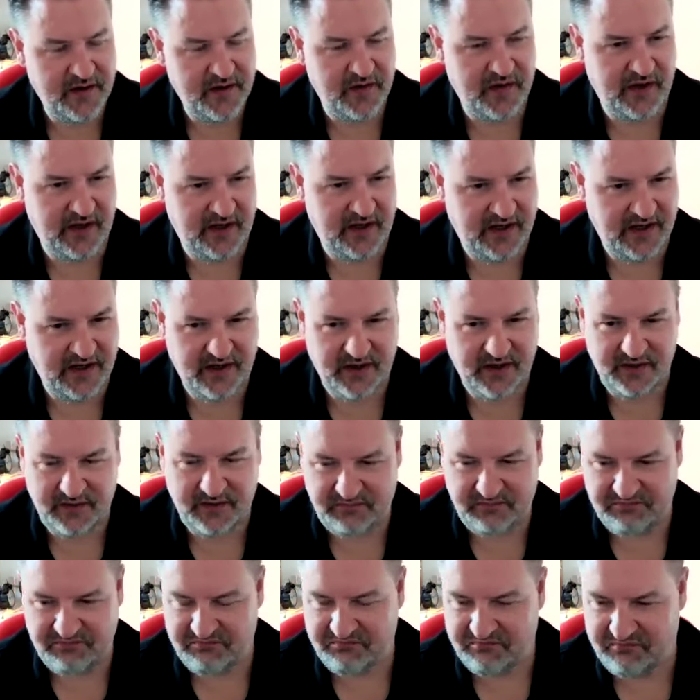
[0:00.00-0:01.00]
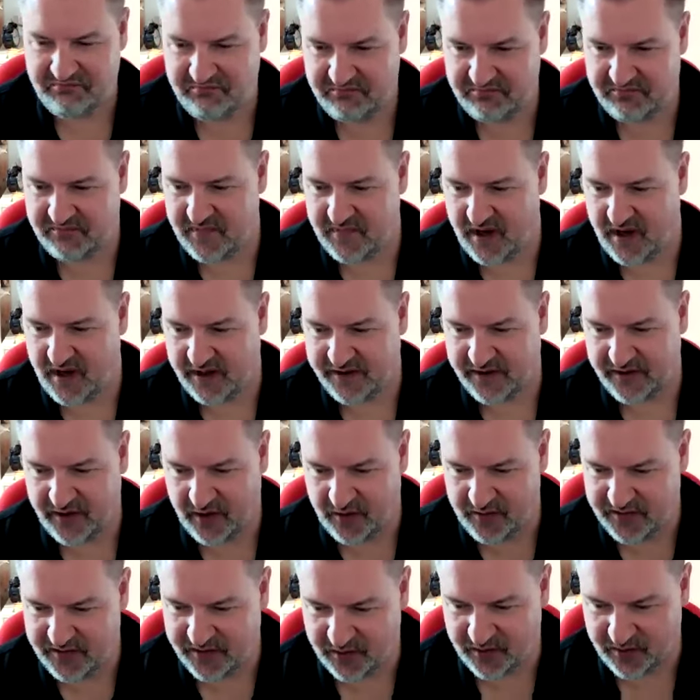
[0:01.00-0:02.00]
the I don't
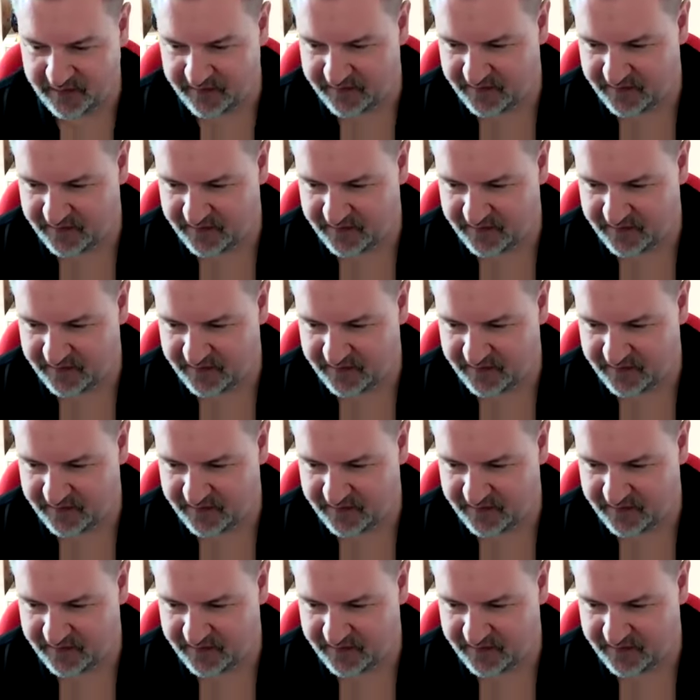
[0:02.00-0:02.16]
know, sort